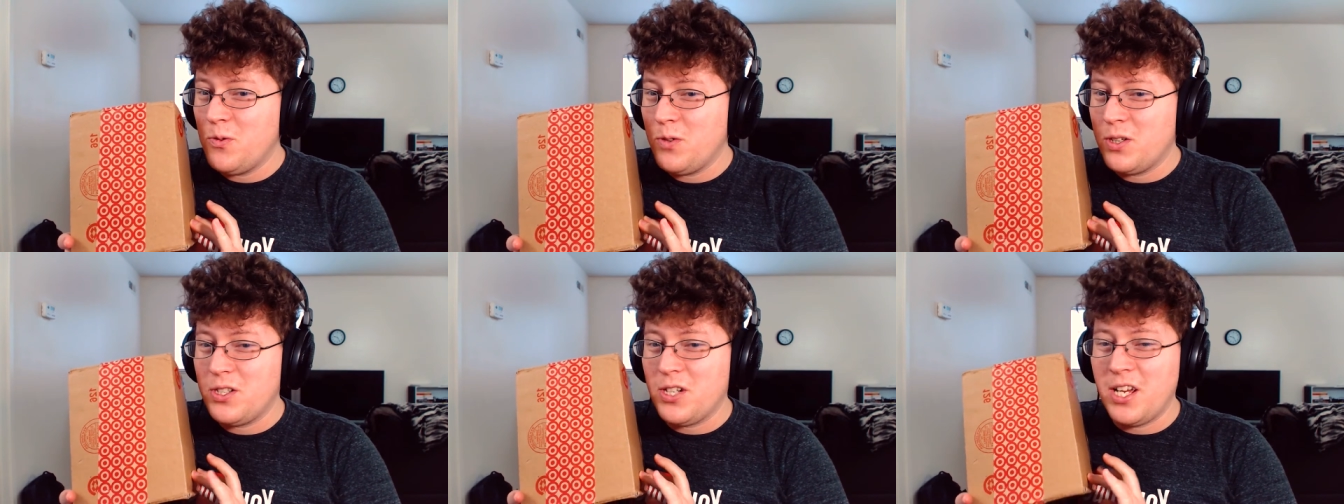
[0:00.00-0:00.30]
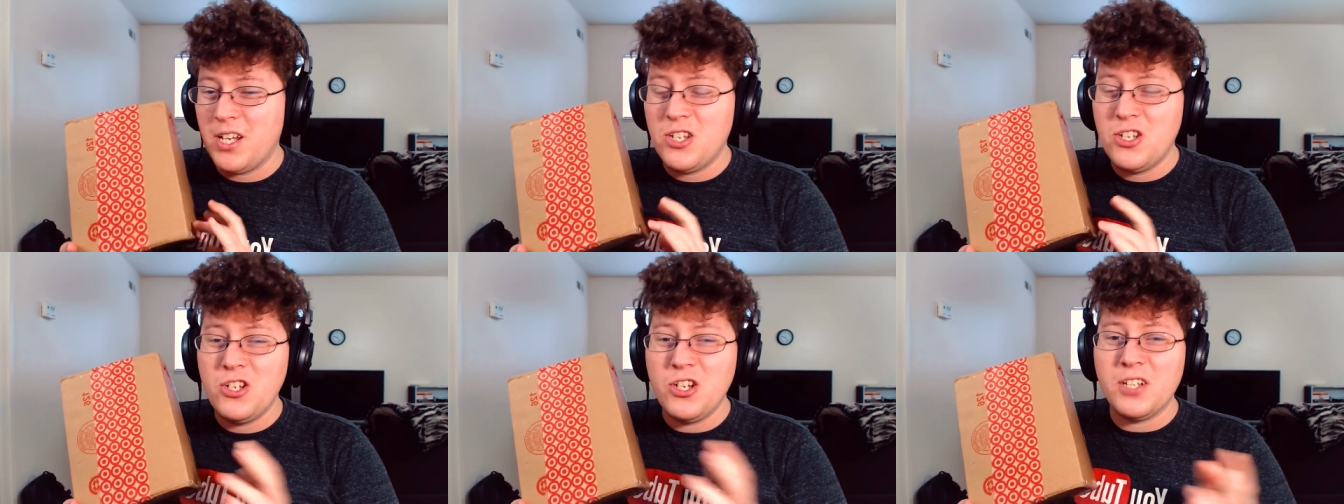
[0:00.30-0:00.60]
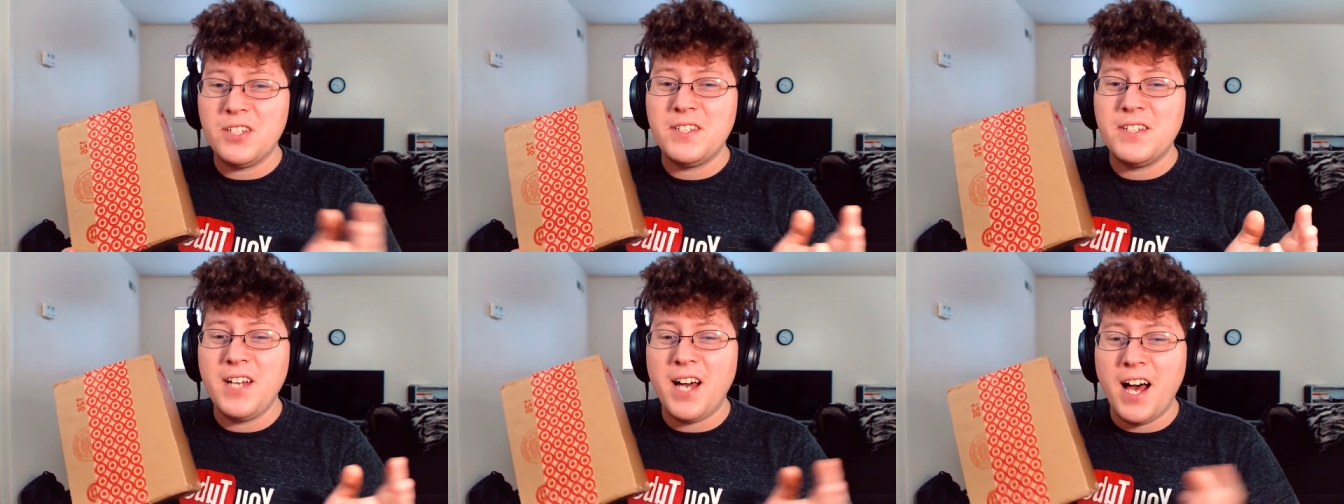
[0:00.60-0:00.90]
which I
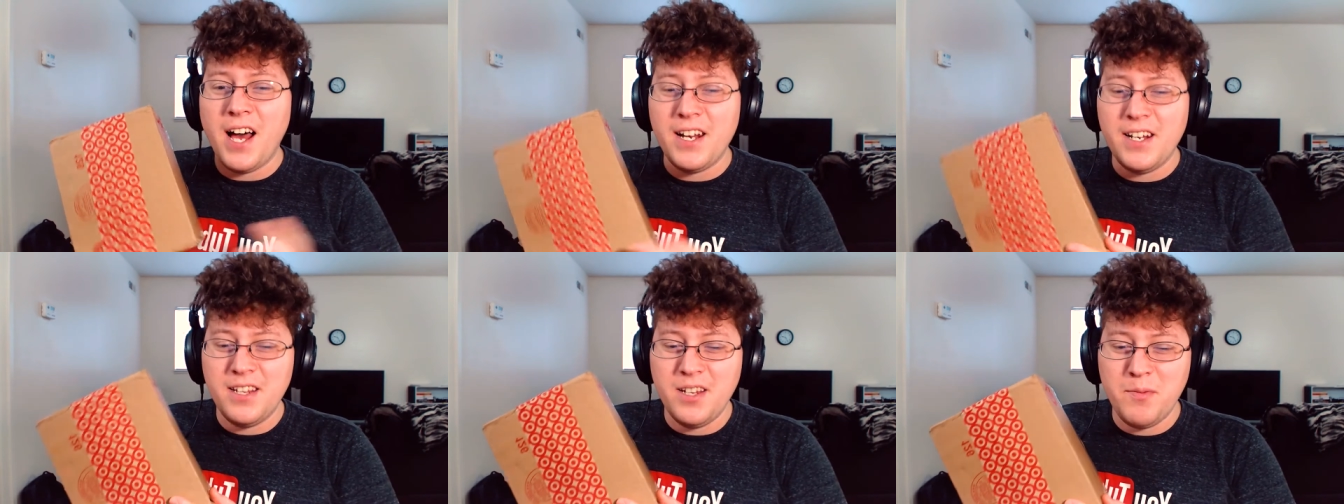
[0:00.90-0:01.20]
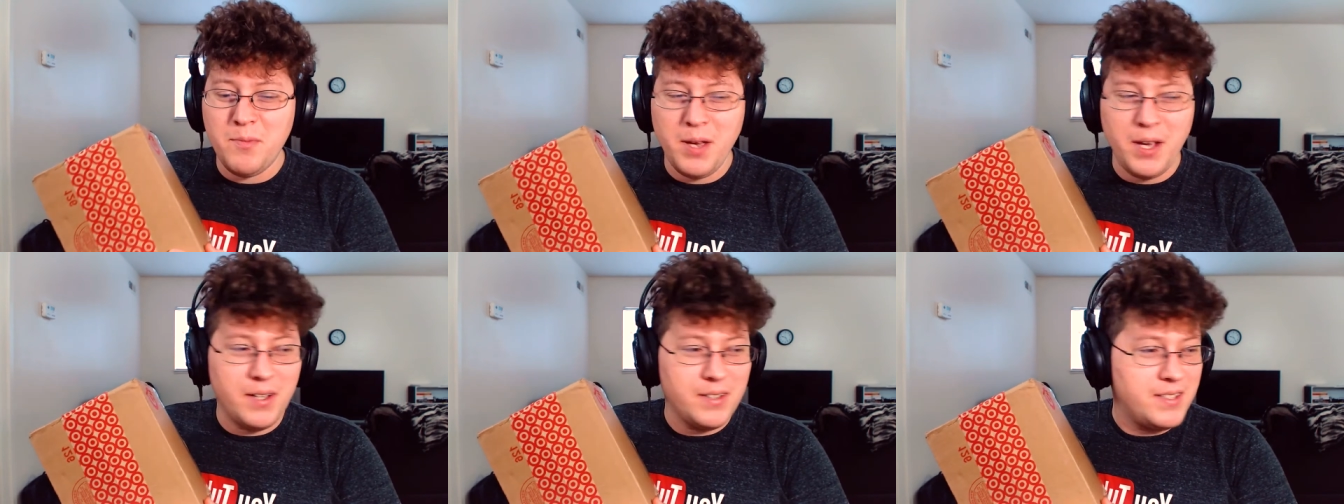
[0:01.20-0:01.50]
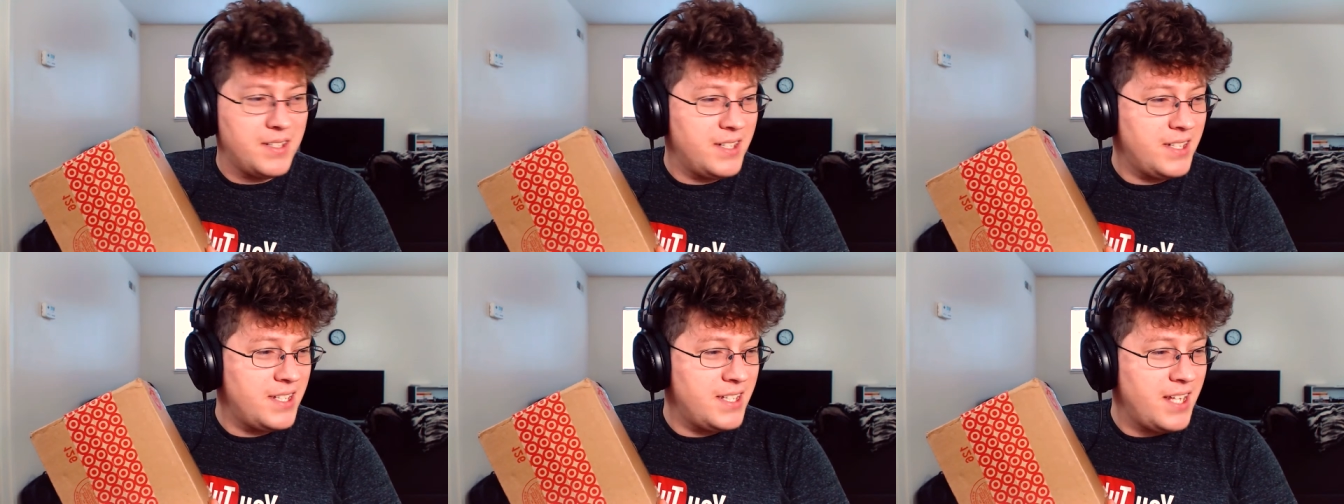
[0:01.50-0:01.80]
just got in the mail
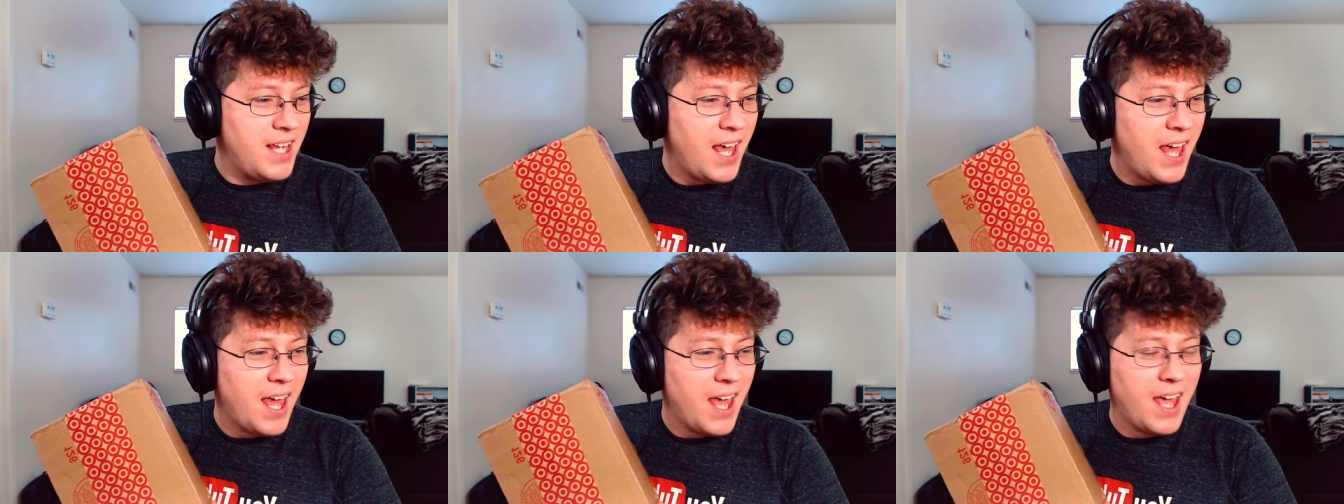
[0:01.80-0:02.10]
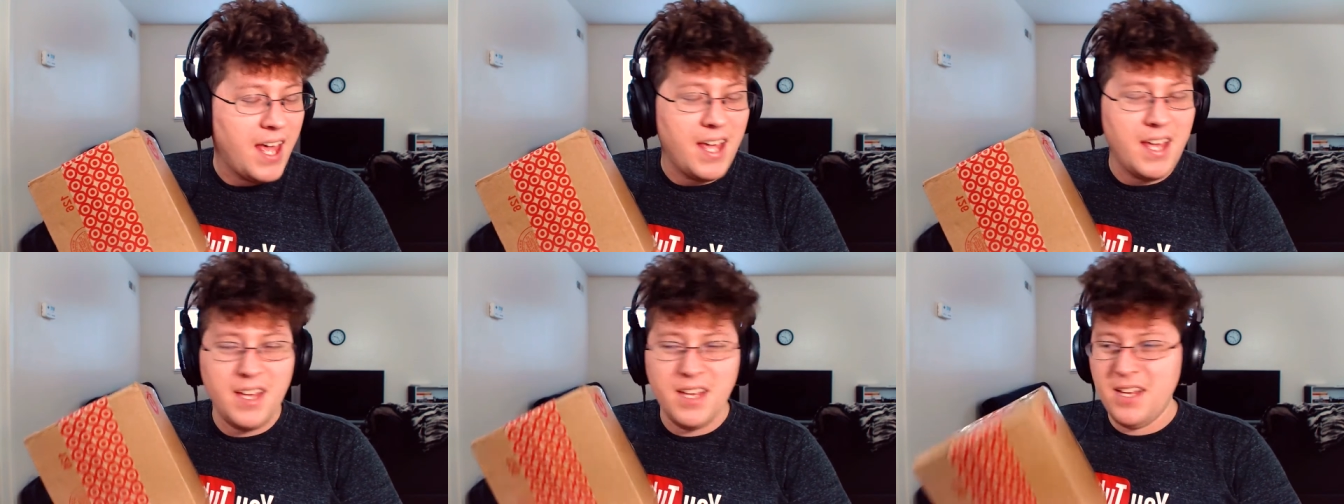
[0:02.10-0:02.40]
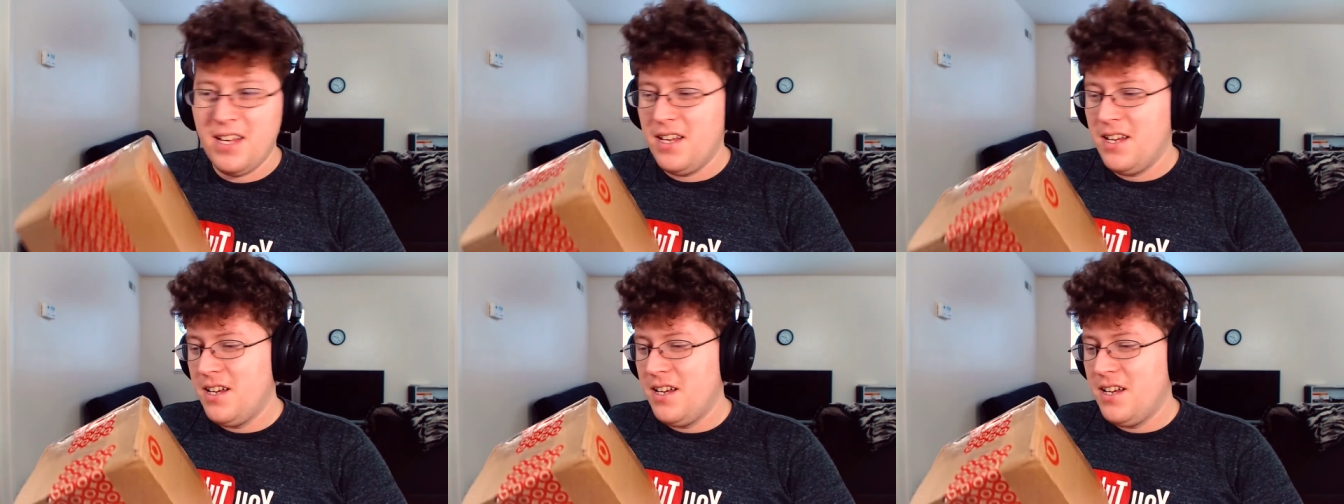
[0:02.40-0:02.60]
today.